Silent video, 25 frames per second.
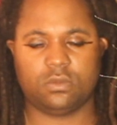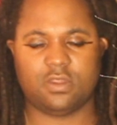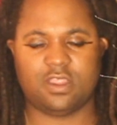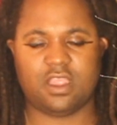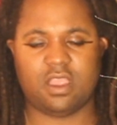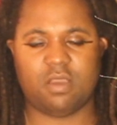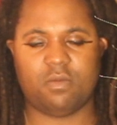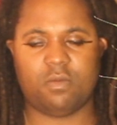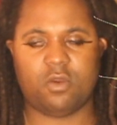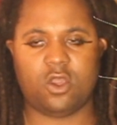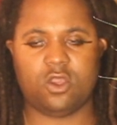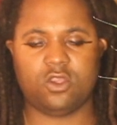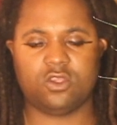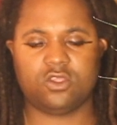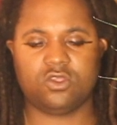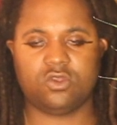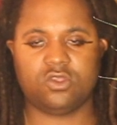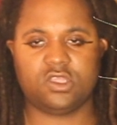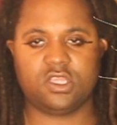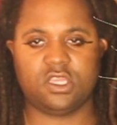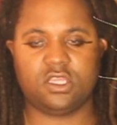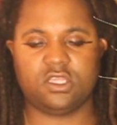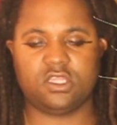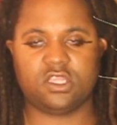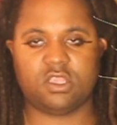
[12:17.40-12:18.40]
And I'm also
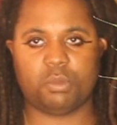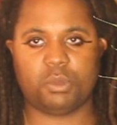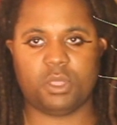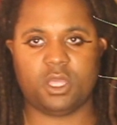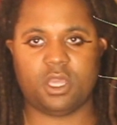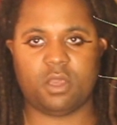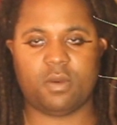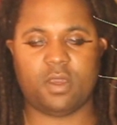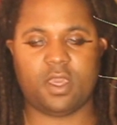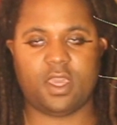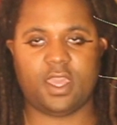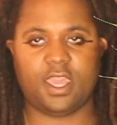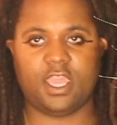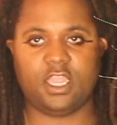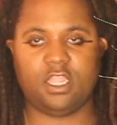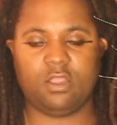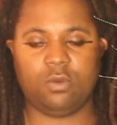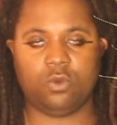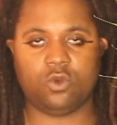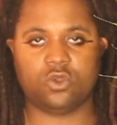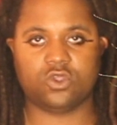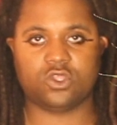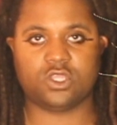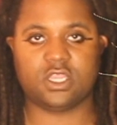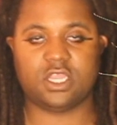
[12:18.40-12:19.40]
seeing something about
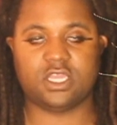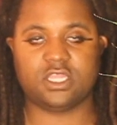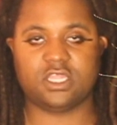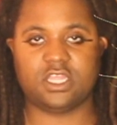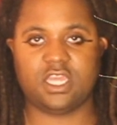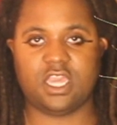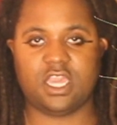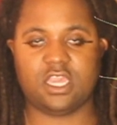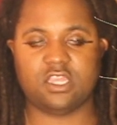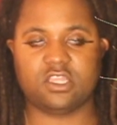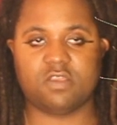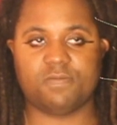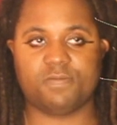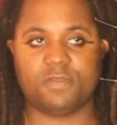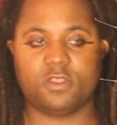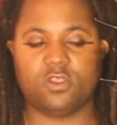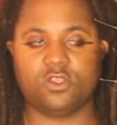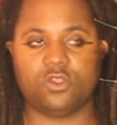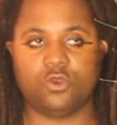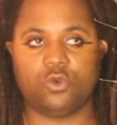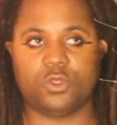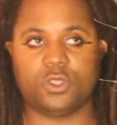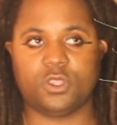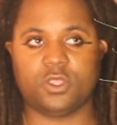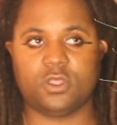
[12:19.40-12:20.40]
animals, and I think it has something
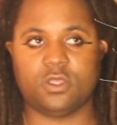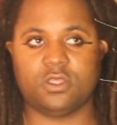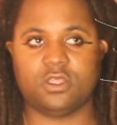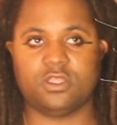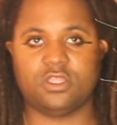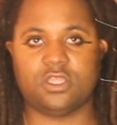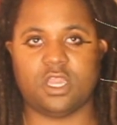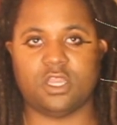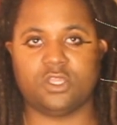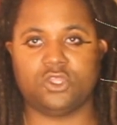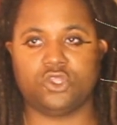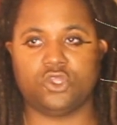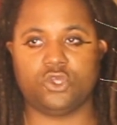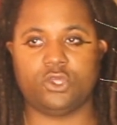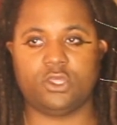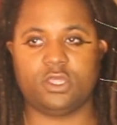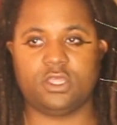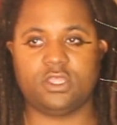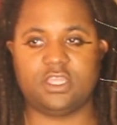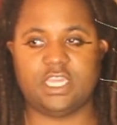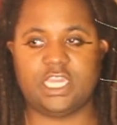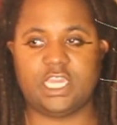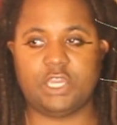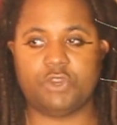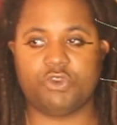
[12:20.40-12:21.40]
to do with a, a de
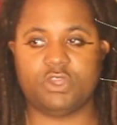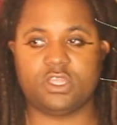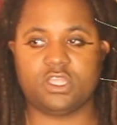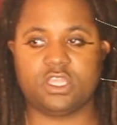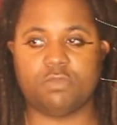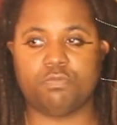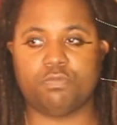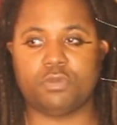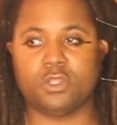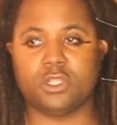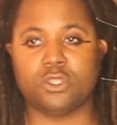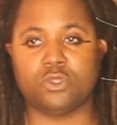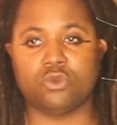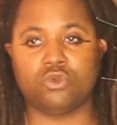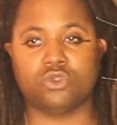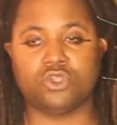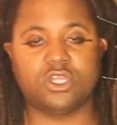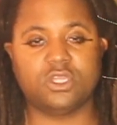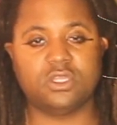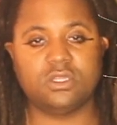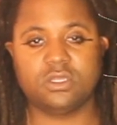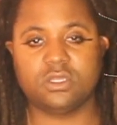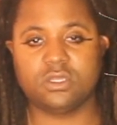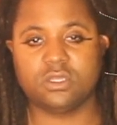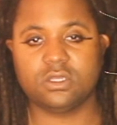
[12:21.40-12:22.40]
decrease in
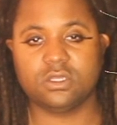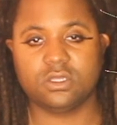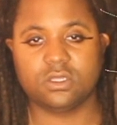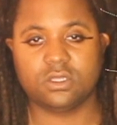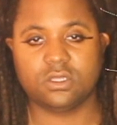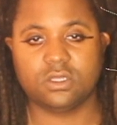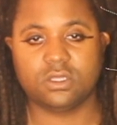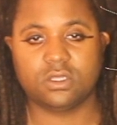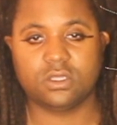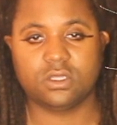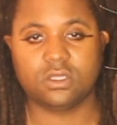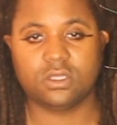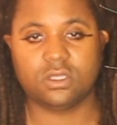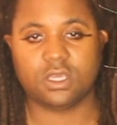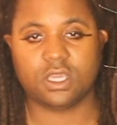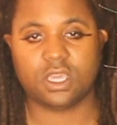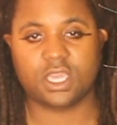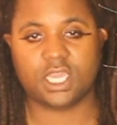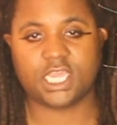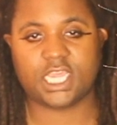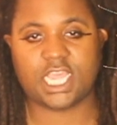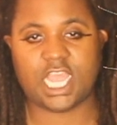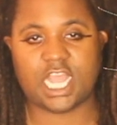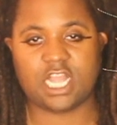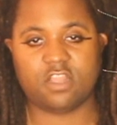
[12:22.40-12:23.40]
pollution
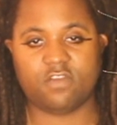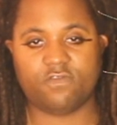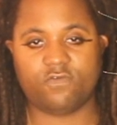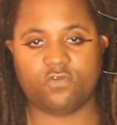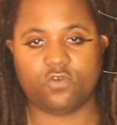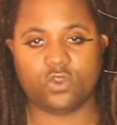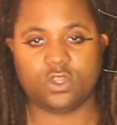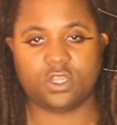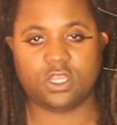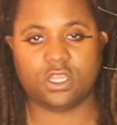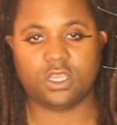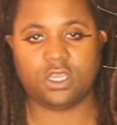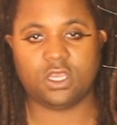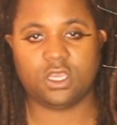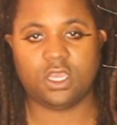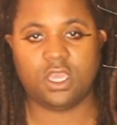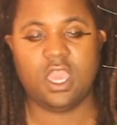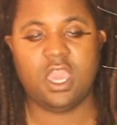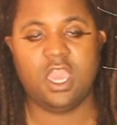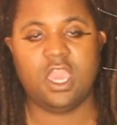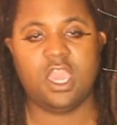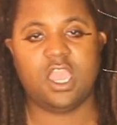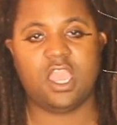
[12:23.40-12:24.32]
in California.